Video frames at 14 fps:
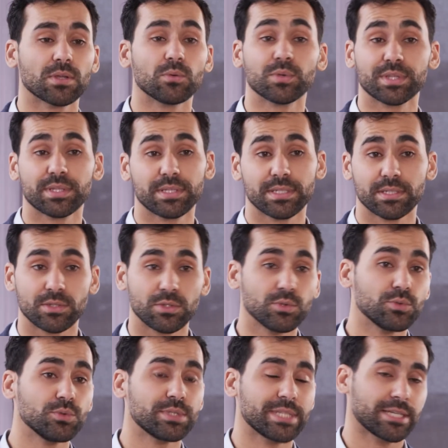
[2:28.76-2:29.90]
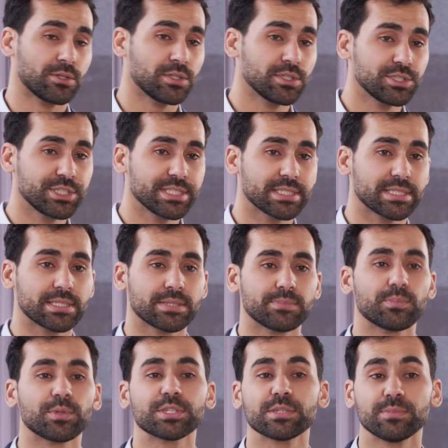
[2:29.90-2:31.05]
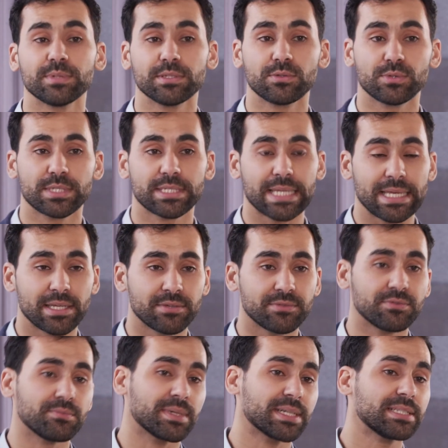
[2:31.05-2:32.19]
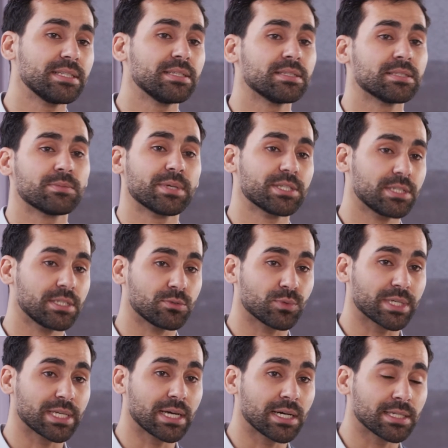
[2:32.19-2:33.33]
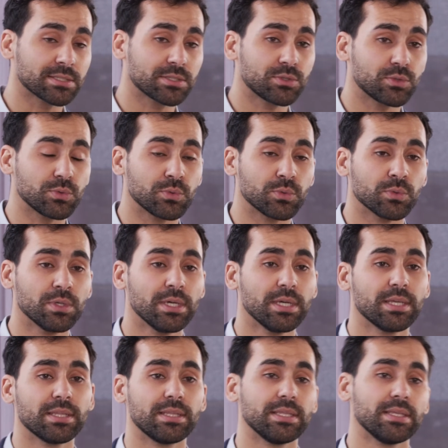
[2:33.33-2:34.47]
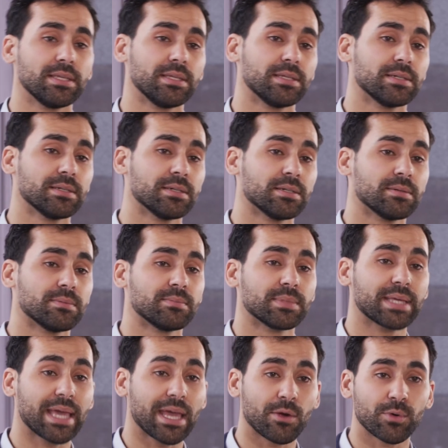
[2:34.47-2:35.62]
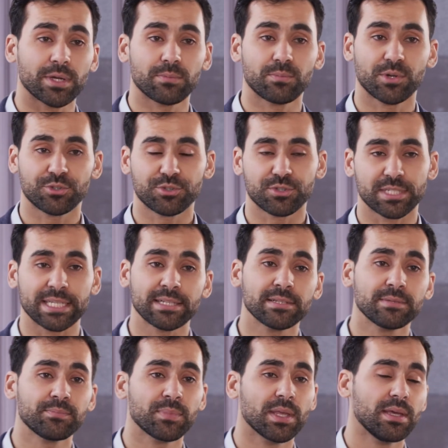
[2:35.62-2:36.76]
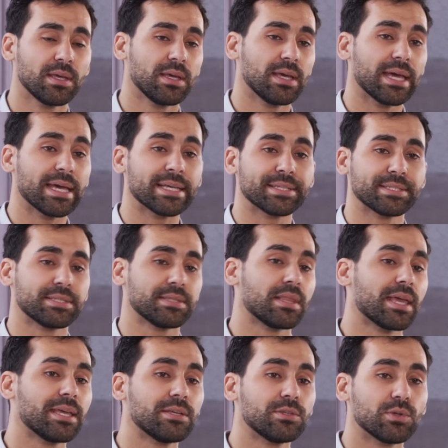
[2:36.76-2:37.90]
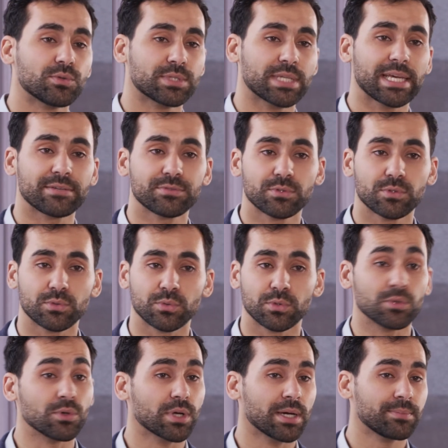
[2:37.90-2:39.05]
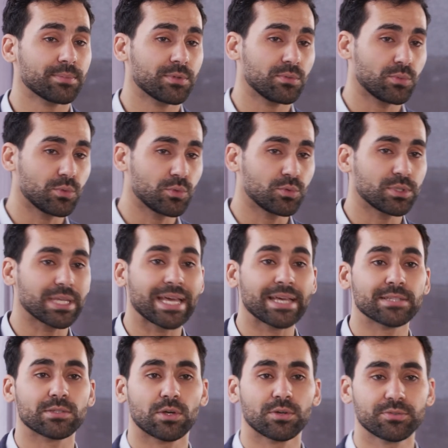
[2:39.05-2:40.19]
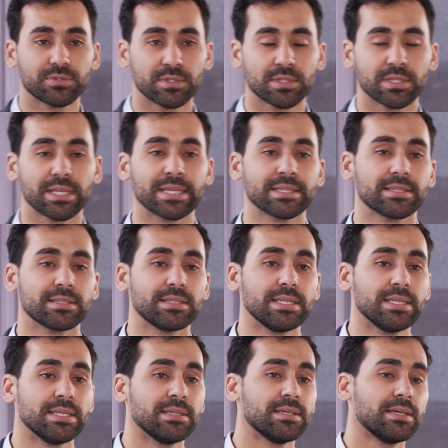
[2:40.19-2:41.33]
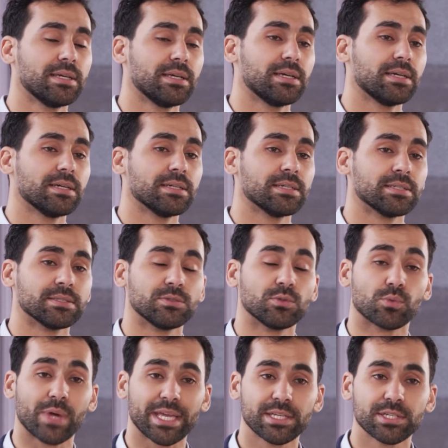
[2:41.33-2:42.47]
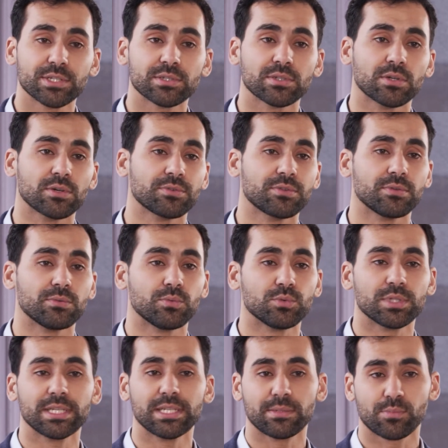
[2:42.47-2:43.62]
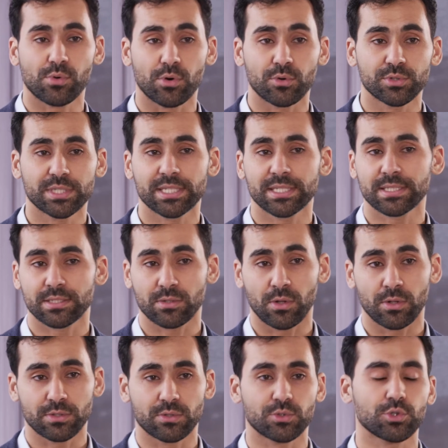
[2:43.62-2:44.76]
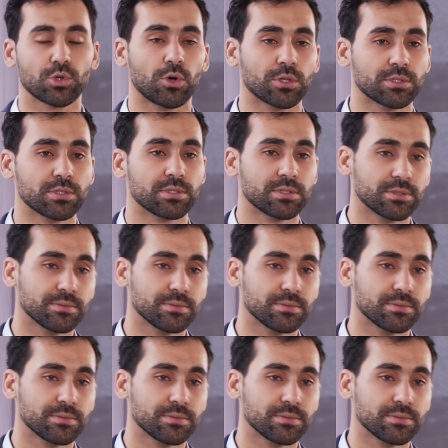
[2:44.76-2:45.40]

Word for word: with the new technologies, it's possible to save money, especially in regard to the um, caring personnel, as they don't have to look up the wound as often and the uh, duration of the wound healing process is also shortened.